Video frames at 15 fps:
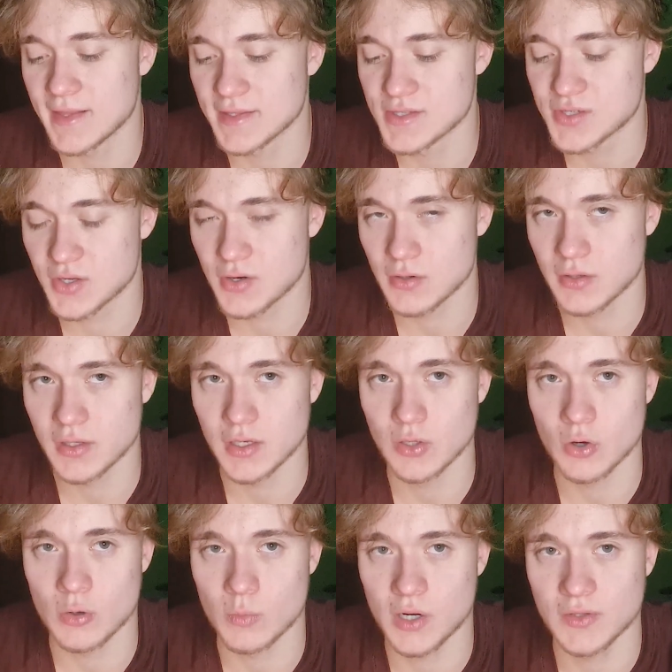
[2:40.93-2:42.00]
then suddenly
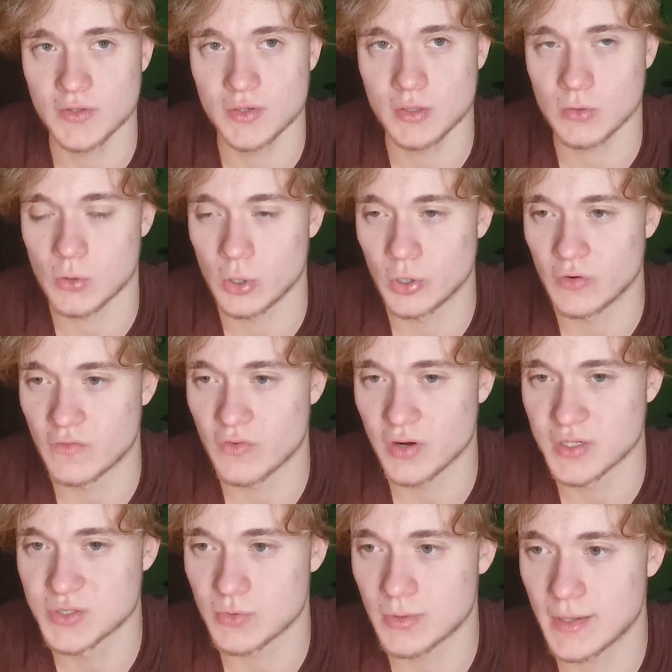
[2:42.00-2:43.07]
your mother or your
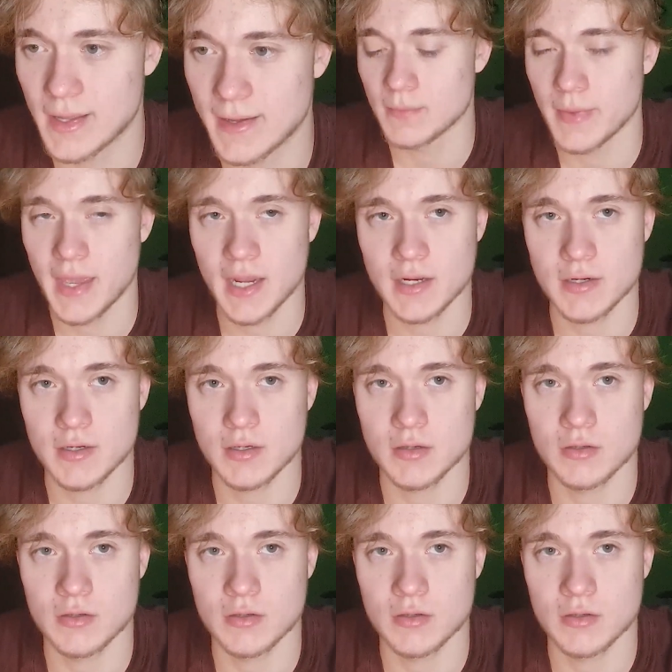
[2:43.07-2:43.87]
friends were like, man,